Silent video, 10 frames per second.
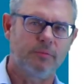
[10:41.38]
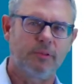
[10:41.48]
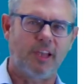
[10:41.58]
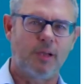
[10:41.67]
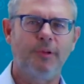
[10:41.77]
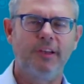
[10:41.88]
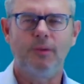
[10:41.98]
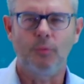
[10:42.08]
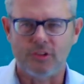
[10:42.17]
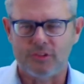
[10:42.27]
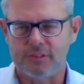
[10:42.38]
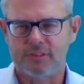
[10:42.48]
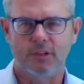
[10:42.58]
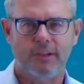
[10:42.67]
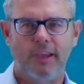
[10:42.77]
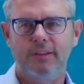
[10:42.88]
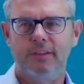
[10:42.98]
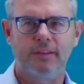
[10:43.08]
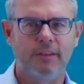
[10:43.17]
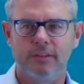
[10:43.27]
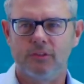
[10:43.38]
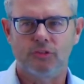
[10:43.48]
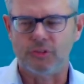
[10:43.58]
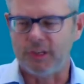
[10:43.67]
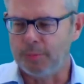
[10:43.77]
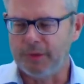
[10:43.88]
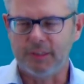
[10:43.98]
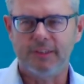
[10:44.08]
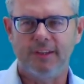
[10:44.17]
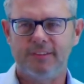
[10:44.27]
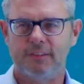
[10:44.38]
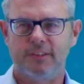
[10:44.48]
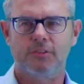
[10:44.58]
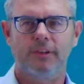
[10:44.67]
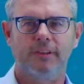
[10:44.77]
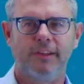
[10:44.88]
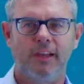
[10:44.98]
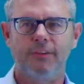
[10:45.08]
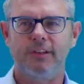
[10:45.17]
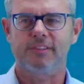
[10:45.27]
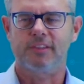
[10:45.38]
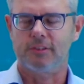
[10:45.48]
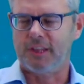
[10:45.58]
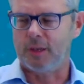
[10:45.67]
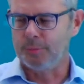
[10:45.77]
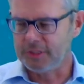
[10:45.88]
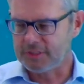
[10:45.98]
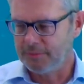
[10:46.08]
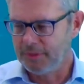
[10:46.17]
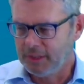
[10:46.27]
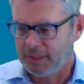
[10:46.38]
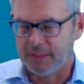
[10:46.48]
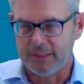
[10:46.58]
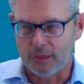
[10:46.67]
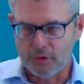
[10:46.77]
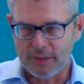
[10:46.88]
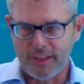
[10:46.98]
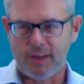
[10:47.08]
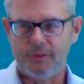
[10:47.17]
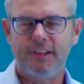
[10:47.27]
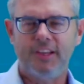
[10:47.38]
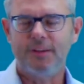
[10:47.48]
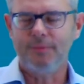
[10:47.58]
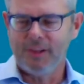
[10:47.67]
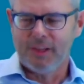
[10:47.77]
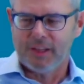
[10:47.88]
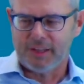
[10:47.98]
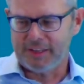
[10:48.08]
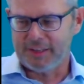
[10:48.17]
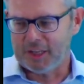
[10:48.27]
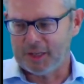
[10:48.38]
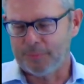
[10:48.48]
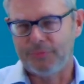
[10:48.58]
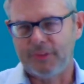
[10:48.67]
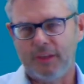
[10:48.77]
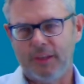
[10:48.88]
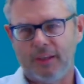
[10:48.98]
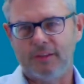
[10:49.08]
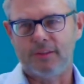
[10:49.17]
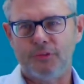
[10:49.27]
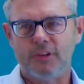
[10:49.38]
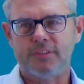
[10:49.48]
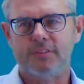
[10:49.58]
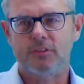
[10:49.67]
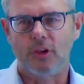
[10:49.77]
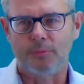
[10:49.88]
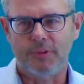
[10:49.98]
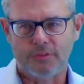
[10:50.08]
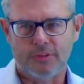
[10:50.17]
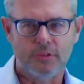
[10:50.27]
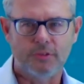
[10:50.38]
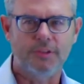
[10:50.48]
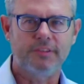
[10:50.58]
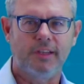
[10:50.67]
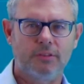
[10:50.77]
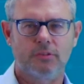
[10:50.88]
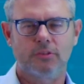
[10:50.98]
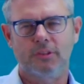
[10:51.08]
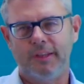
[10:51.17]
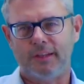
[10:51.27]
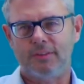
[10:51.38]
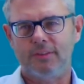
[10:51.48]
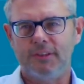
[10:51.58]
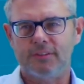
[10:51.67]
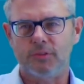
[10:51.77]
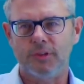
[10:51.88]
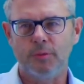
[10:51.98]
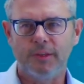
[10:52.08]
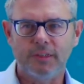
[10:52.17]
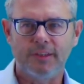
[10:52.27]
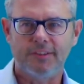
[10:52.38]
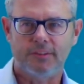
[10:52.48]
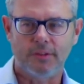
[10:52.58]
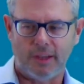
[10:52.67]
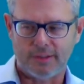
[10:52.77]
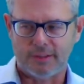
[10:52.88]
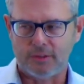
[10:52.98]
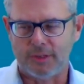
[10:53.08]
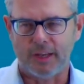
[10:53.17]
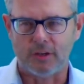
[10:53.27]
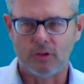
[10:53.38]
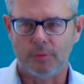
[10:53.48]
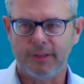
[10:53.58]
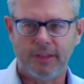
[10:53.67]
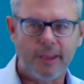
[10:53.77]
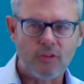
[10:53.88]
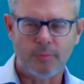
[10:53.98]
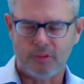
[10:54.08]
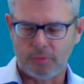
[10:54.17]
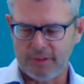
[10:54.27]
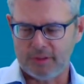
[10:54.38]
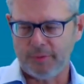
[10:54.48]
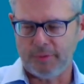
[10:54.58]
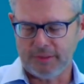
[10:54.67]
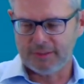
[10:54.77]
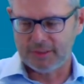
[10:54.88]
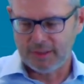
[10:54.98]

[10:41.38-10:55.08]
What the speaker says: company which is located in 3 buildings on a certain area, on a certain campus, a local area. And the first job we have to do is now to connect these 3 buildings together to allow communication between the buildings.